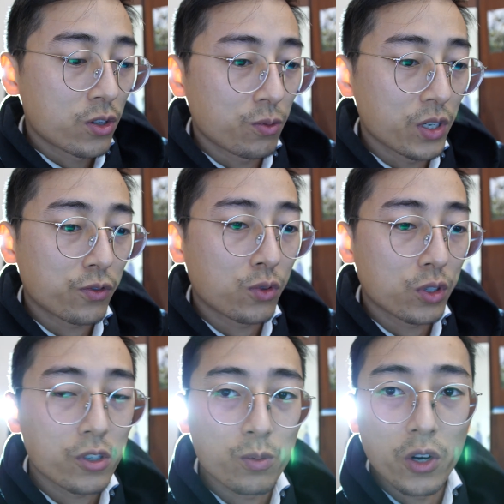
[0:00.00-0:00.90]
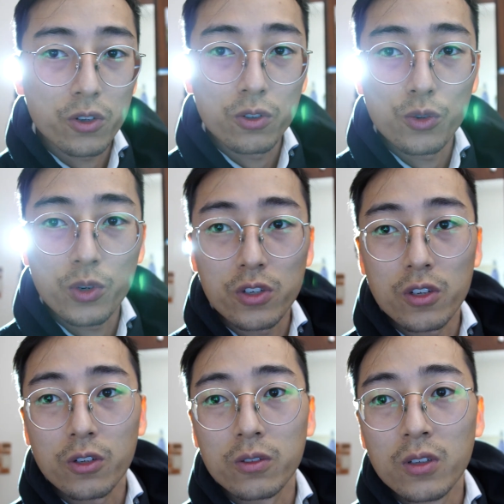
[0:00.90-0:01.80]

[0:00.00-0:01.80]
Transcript: which for small YouTubers